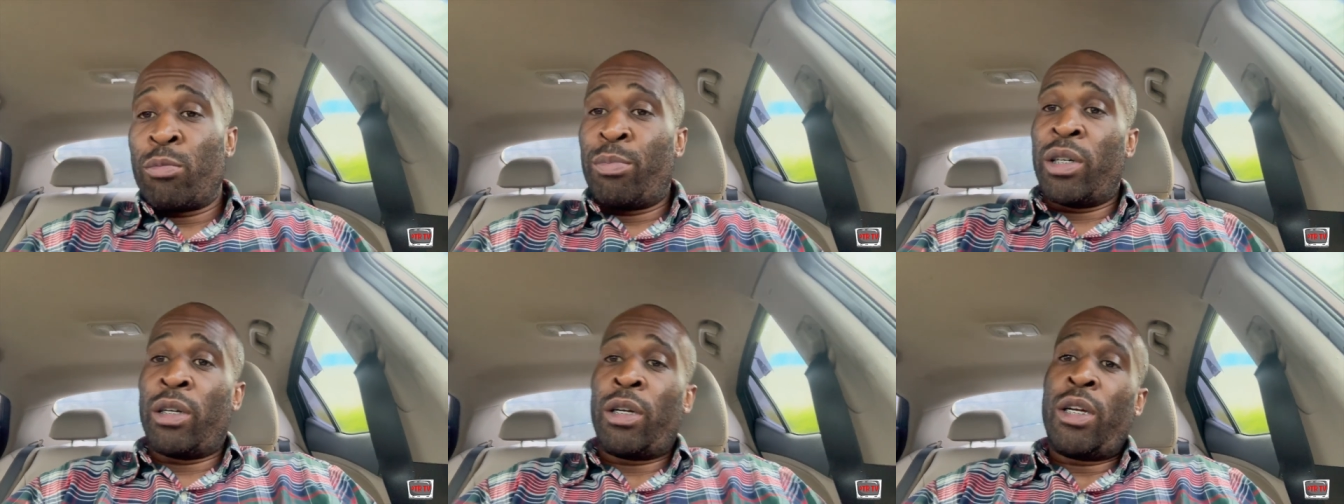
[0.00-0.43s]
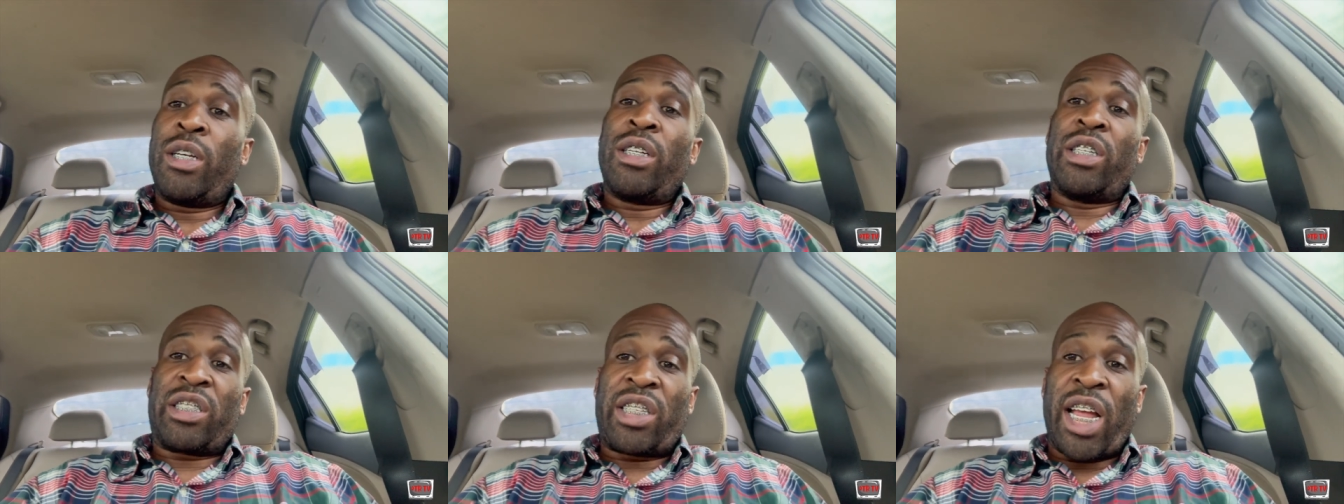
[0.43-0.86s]
but
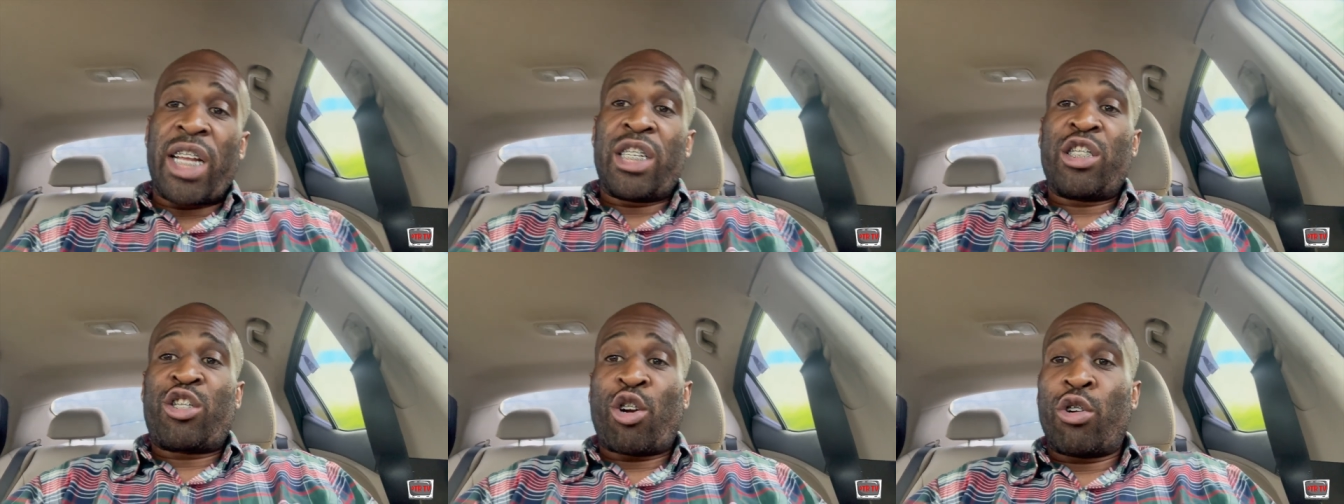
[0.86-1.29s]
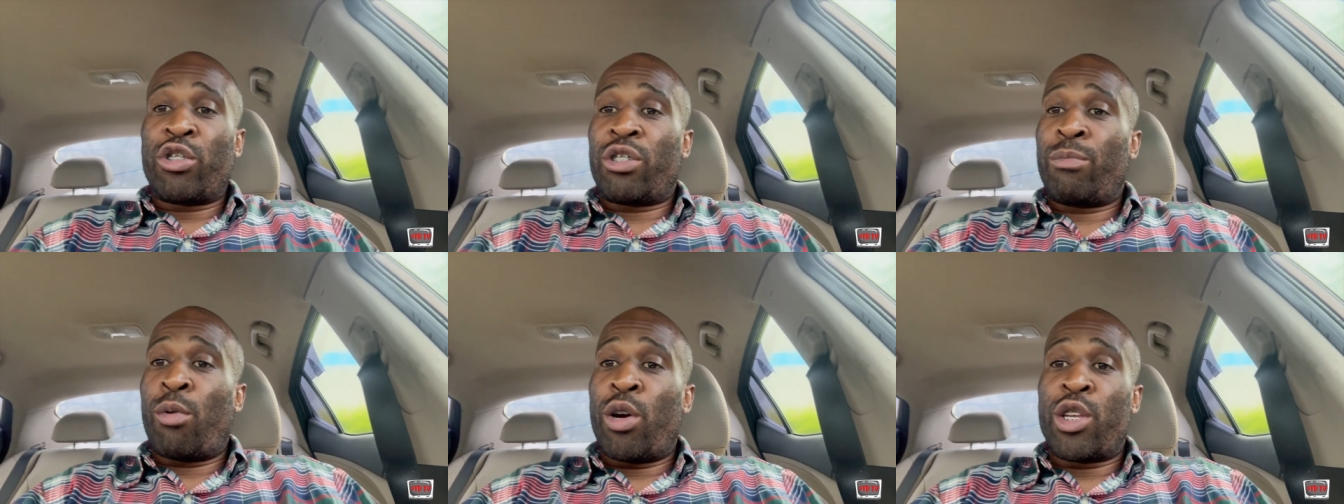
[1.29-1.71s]
the state of
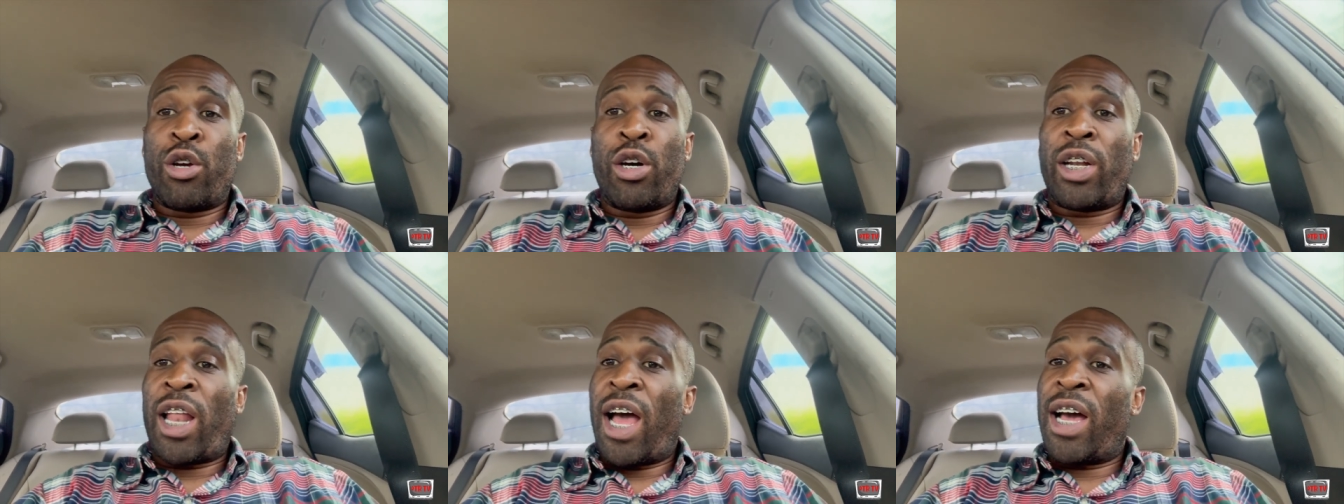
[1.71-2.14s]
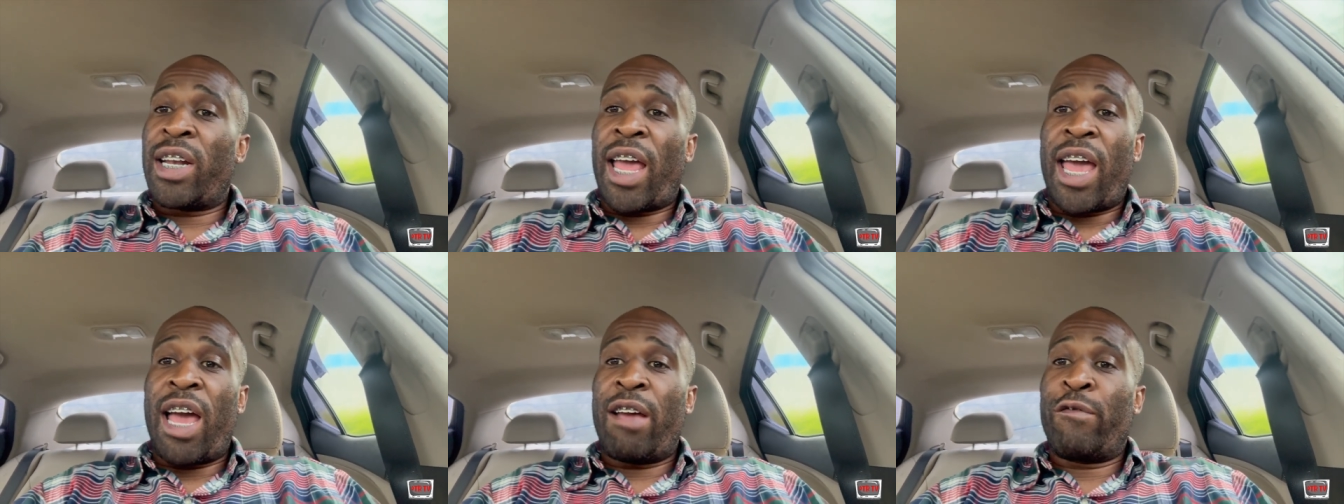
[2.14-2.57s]
Georgia, boy, you're allowed
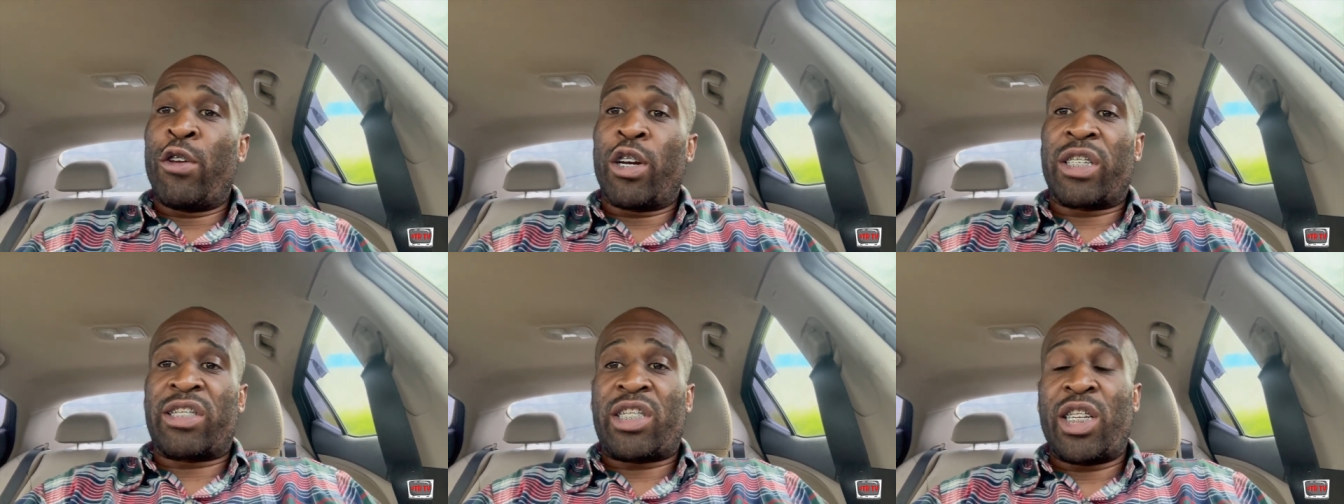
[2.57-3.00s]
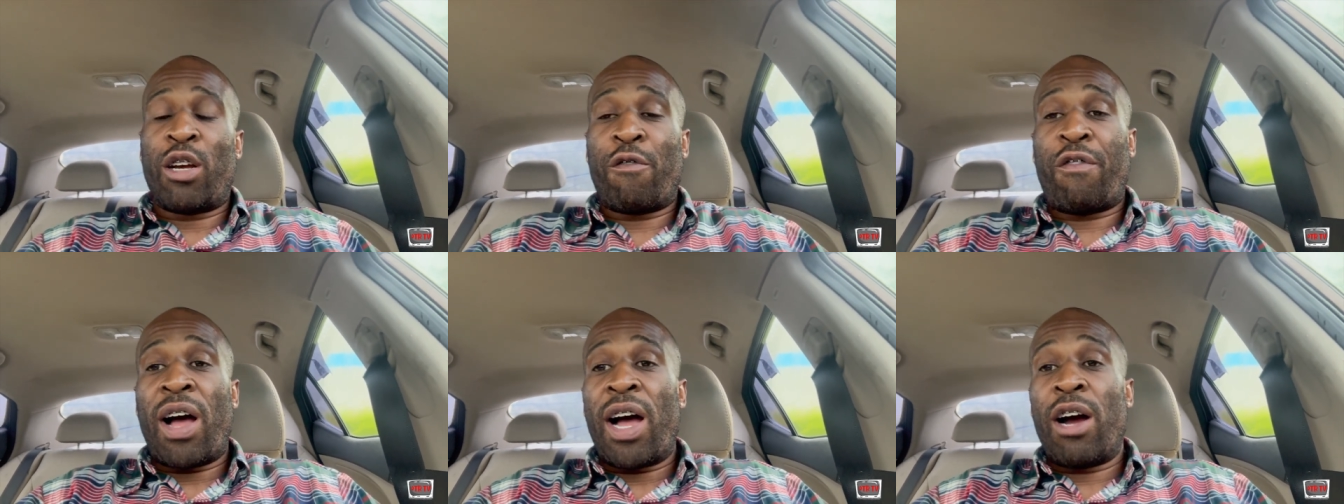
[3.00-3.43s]
to have your concealed
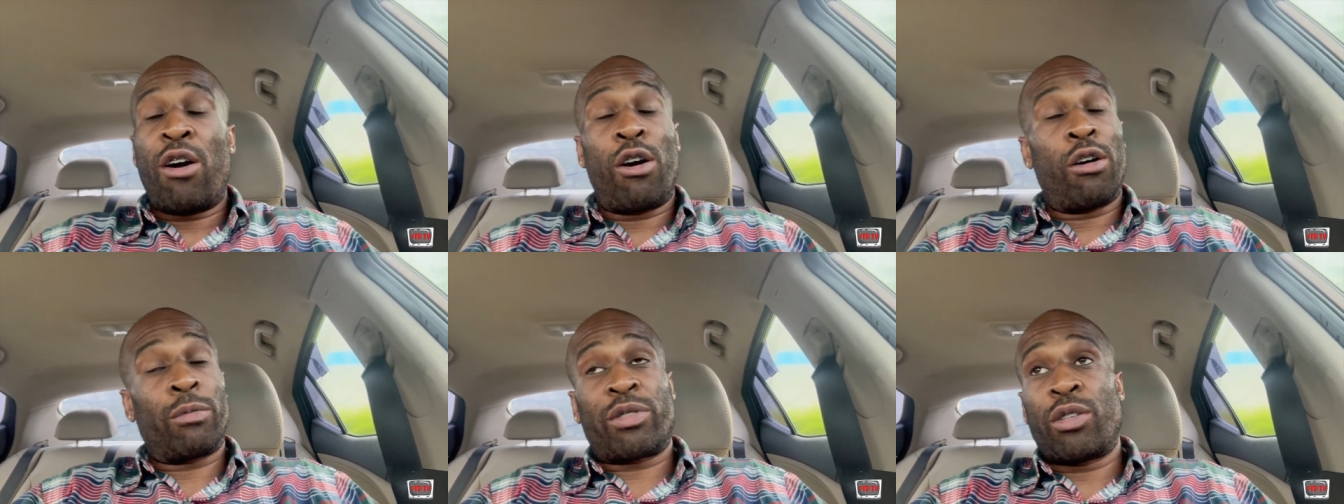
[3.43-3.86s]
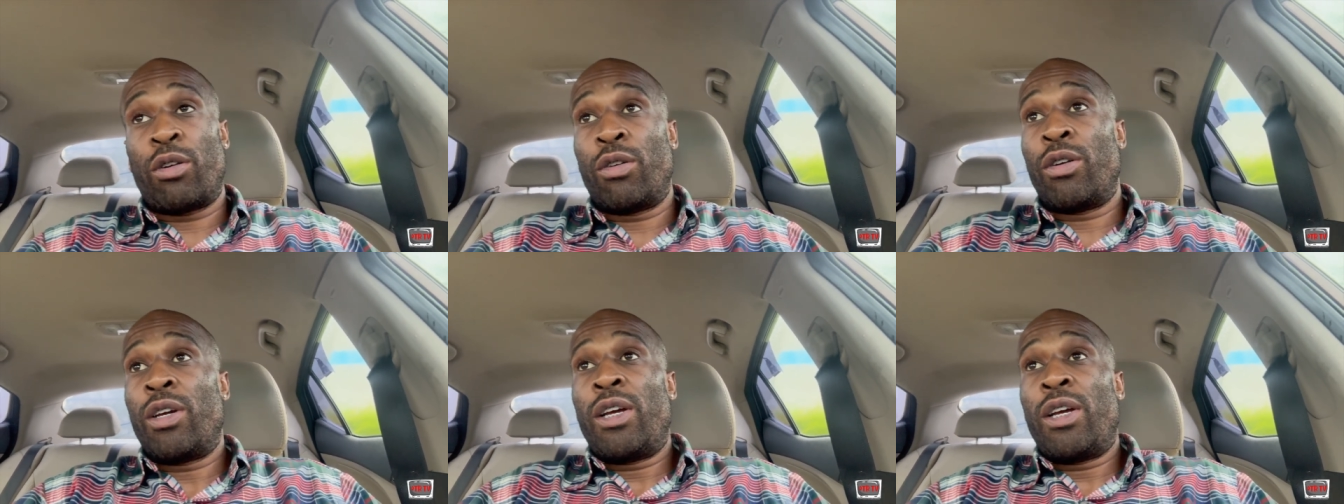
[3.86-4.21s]
firearm. So